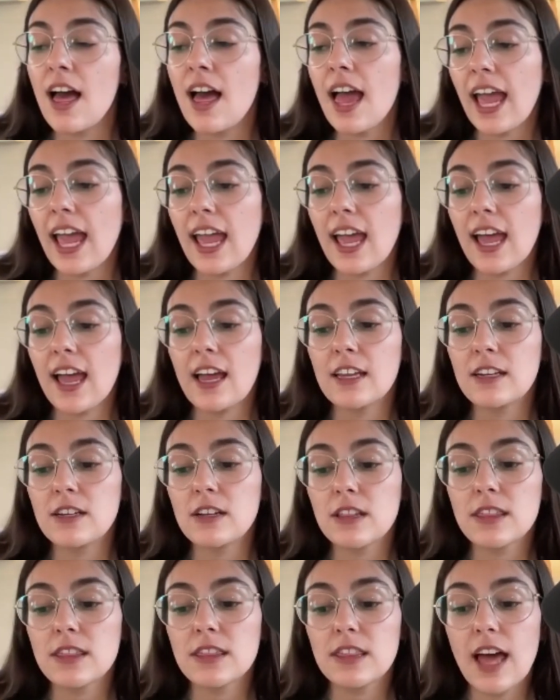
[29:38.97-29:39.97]

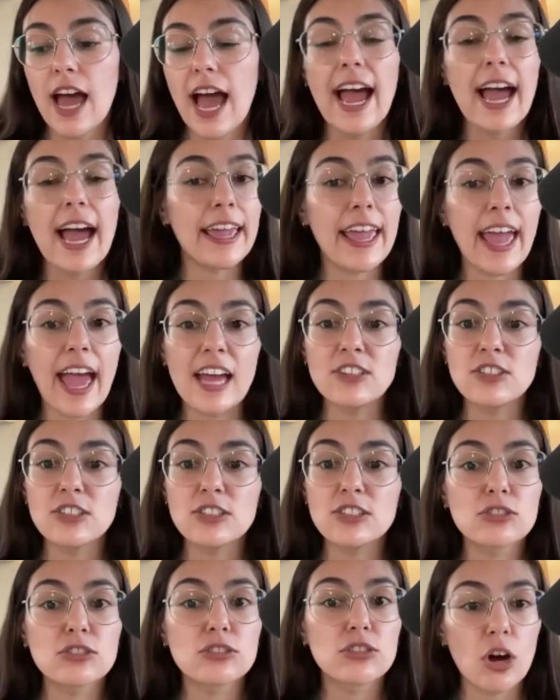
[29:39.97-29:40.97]
And again,
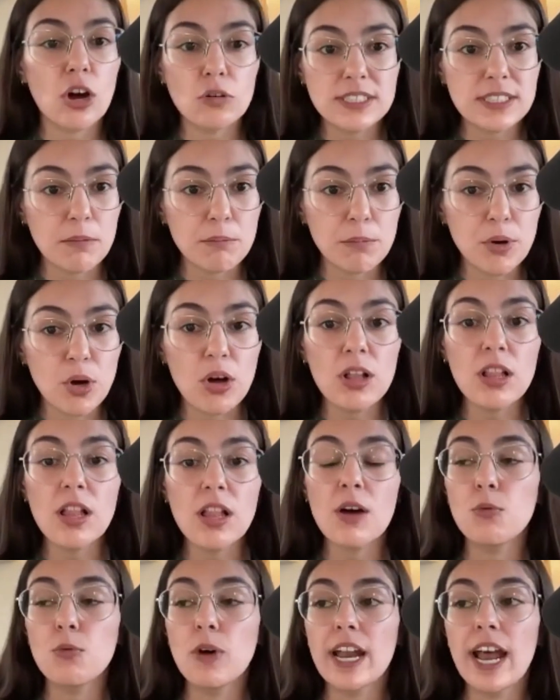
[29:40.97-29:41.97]
just so simple.
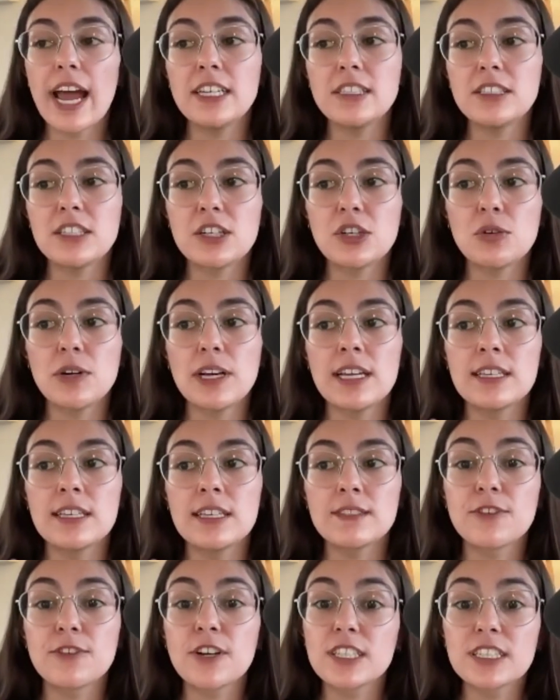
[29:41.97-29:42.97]
What I do is
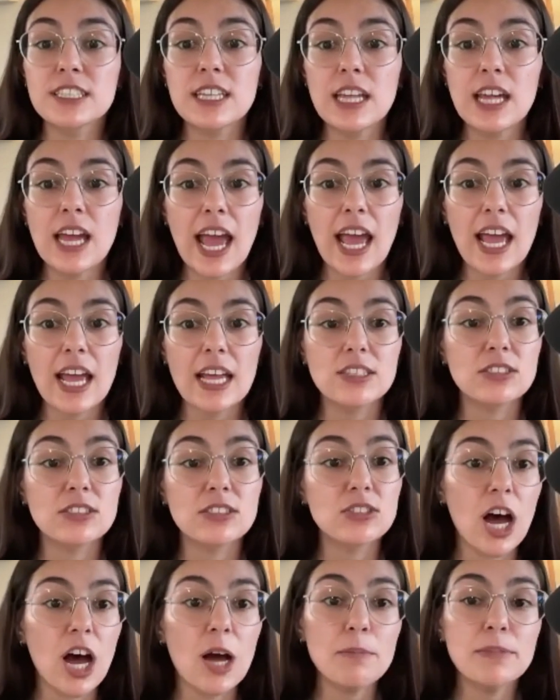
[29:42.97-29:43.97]
firstly a
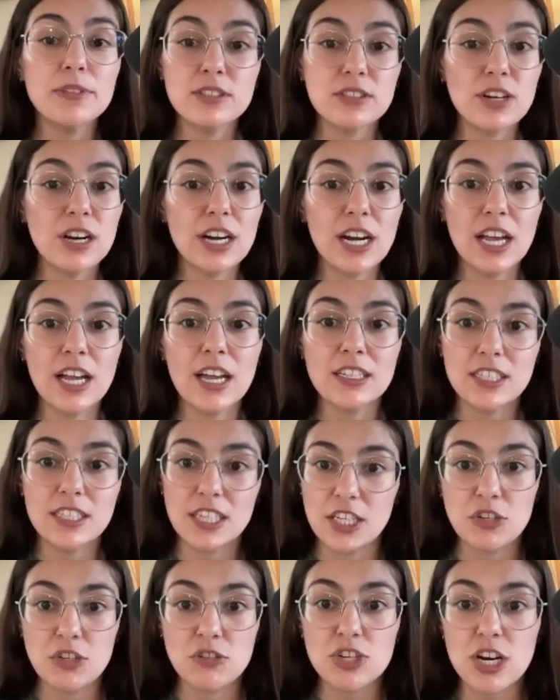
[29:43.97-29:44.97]
stop, start, and
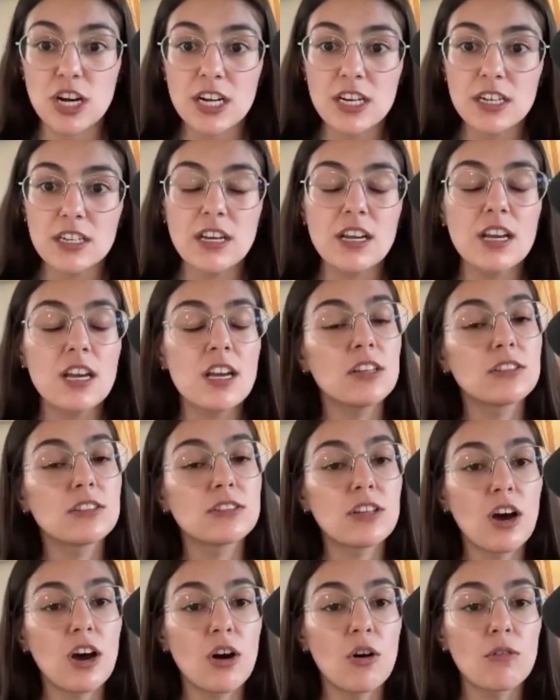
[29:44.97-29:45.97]
continue chart.
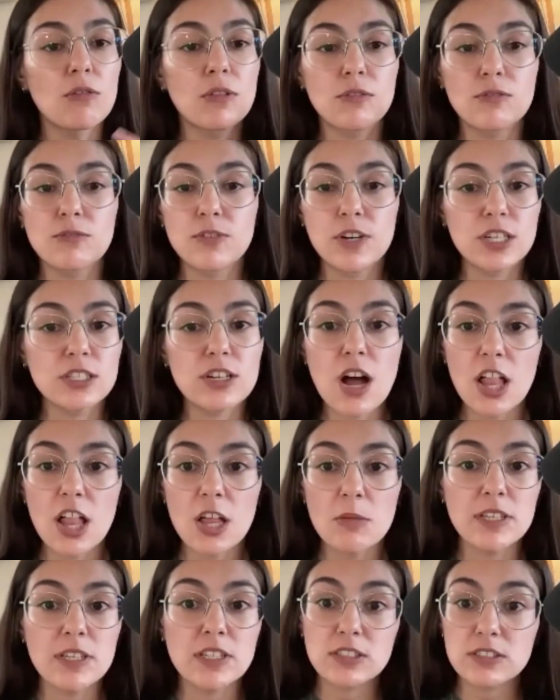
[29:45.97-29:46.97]
So the first
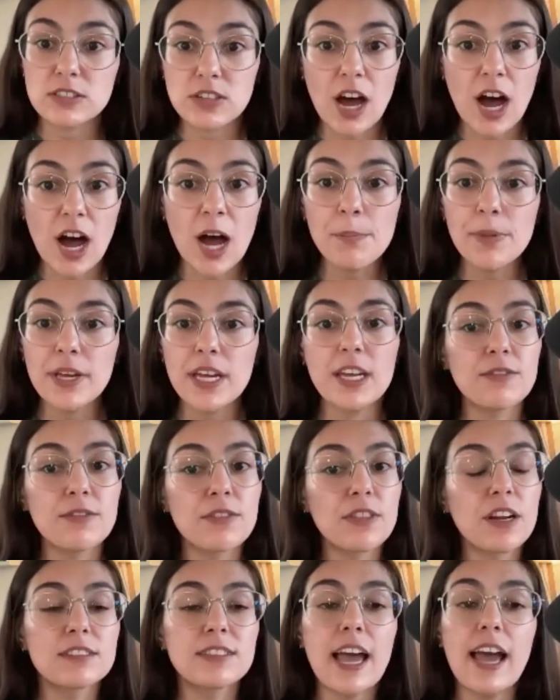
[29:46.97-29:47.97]
column is stop. If
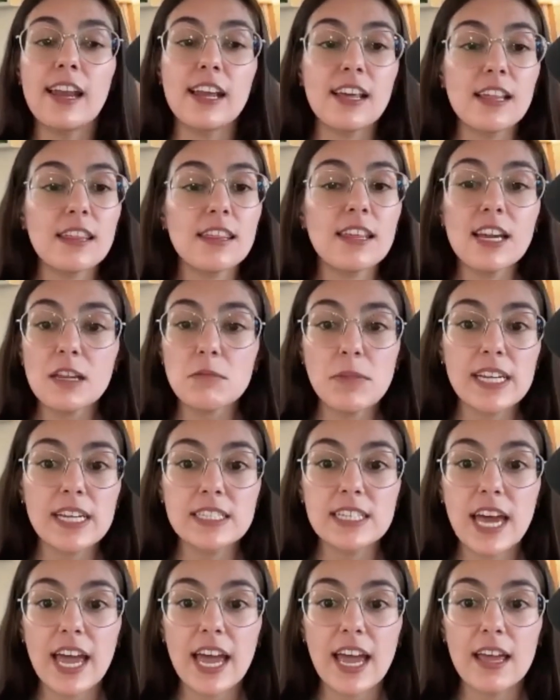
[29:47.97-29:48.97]
there's anything in my
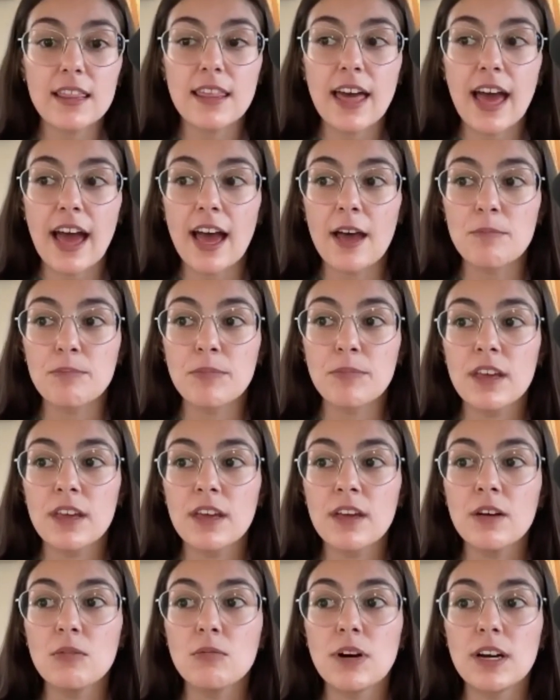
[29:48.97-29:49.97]
day that
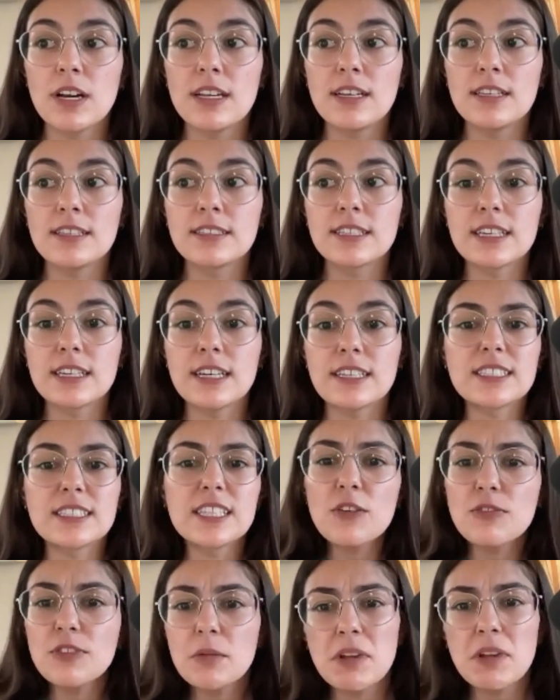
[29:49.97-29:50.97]
was a
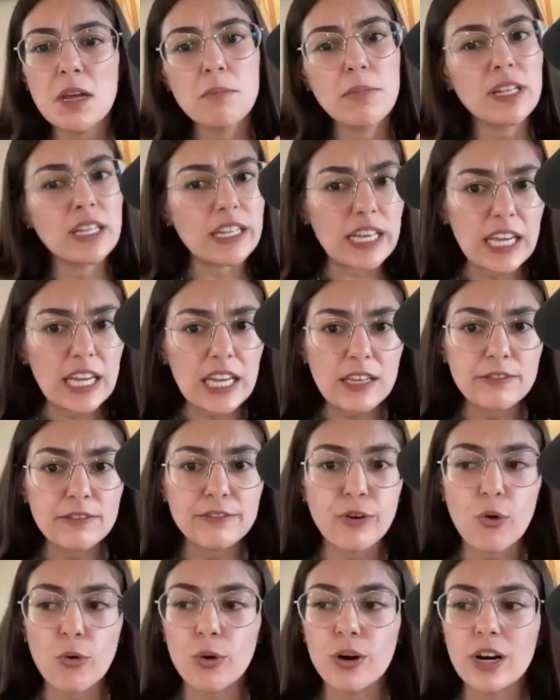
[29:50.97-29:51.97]
self-limiting belief
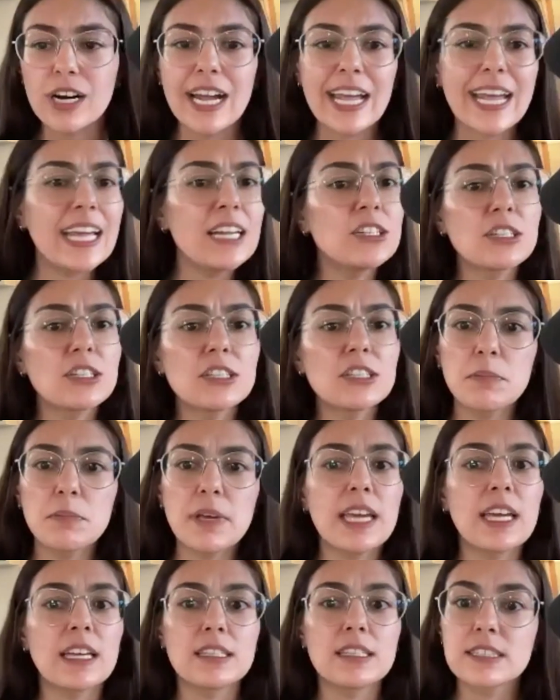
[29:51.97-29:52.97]
or hindered
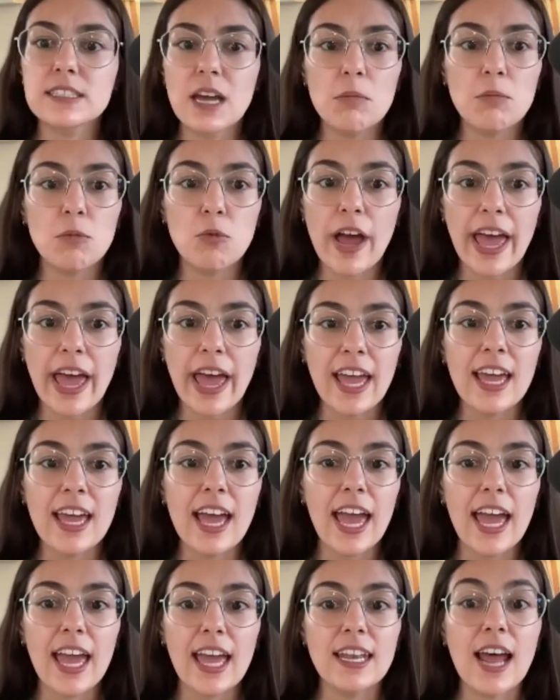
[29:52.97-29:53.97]
me in some way
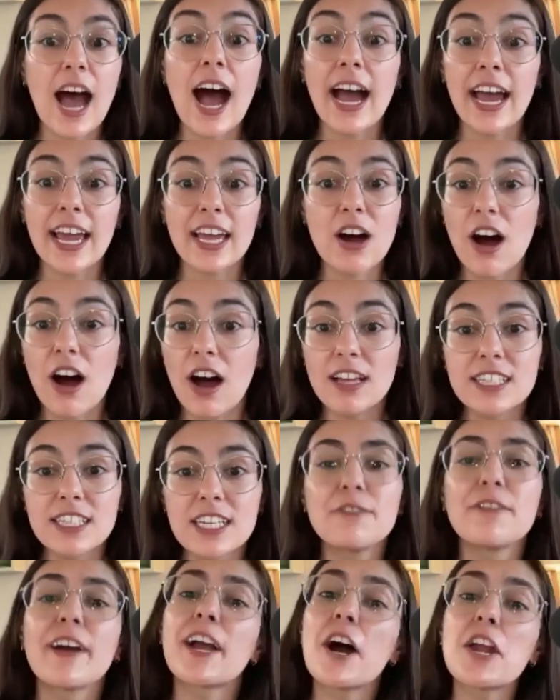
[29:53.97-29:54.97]
and I caused it,
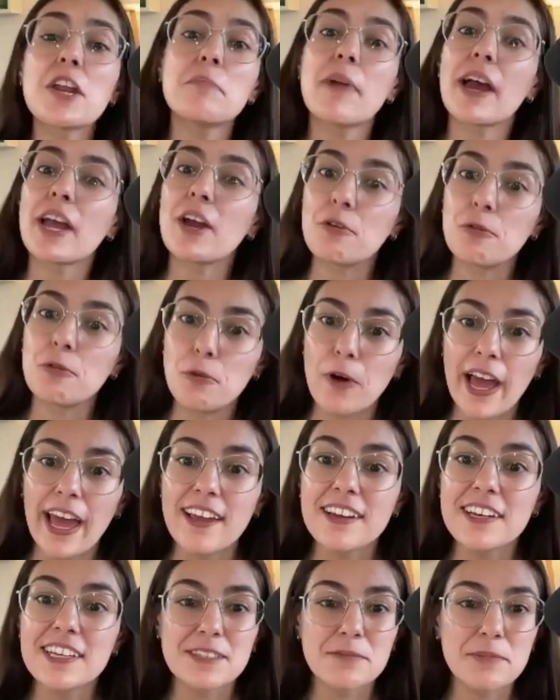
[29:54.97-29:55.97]
if I got in my own way
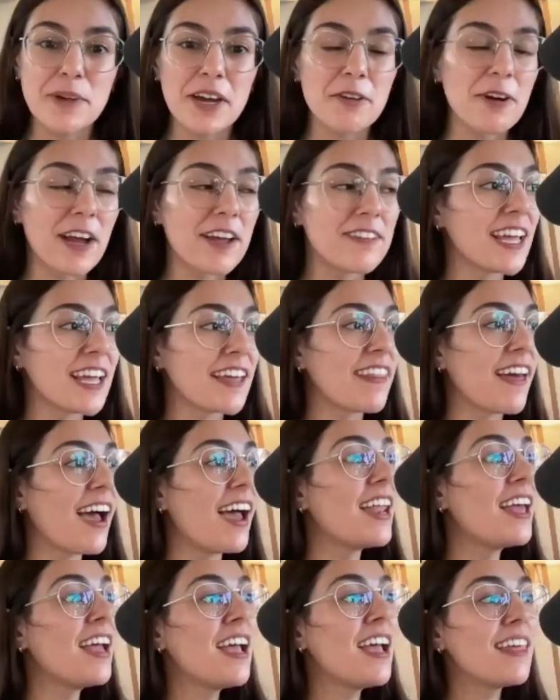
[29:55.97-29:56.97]
is a better way of saying that,
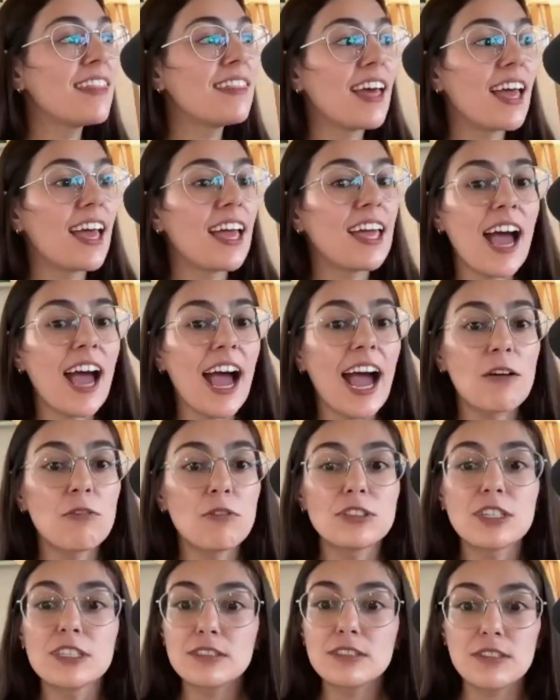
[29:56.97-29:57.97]
then I will
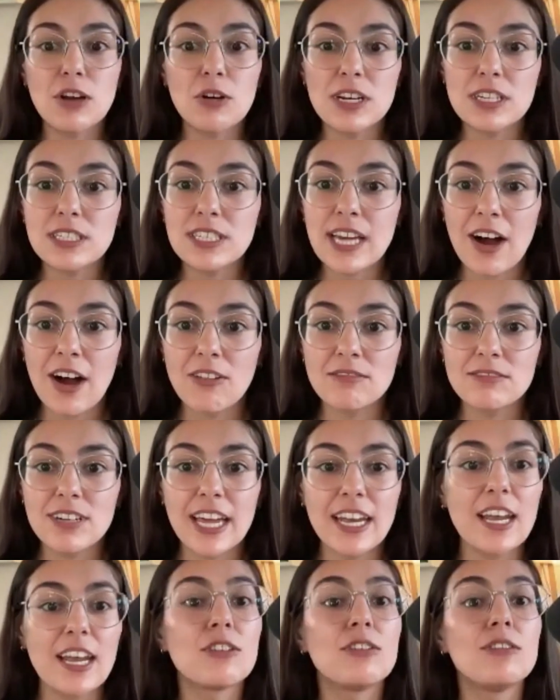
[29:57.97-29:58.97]
just note it down
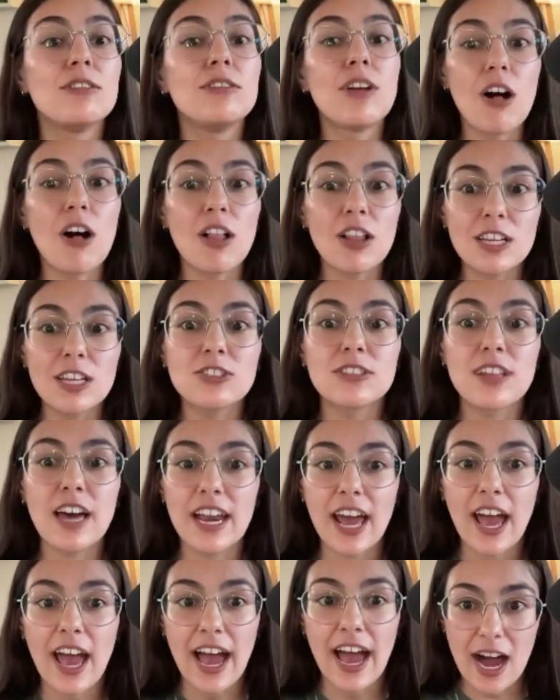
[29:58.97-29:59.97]
and acknowledge
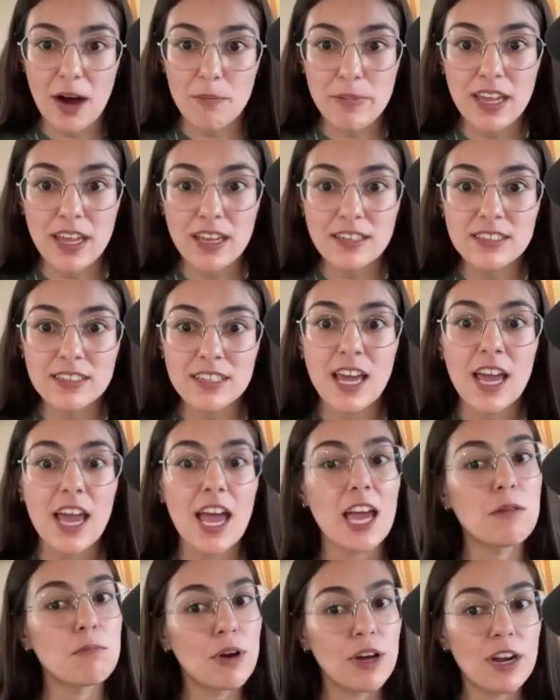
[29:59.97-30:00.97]
that it happened
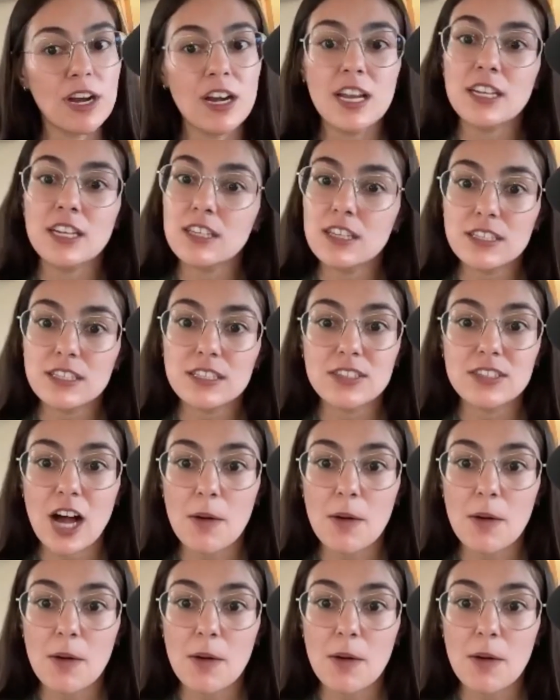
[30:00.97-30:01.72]
and put it into the stop